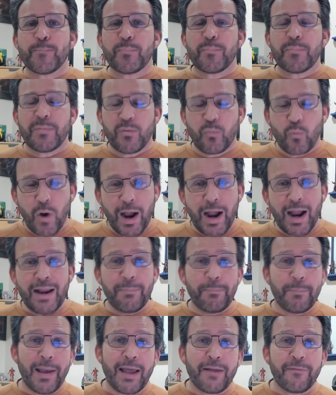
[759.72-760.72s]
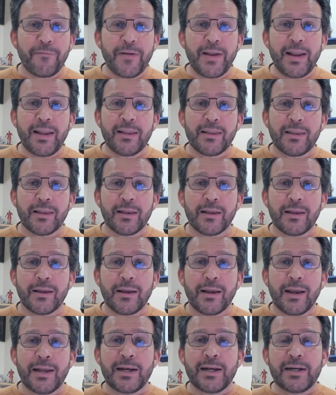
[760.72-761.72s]
Why? Bad faith
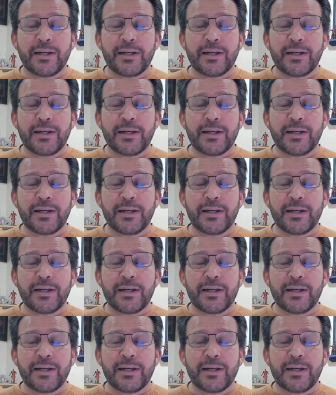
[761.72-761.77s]
and a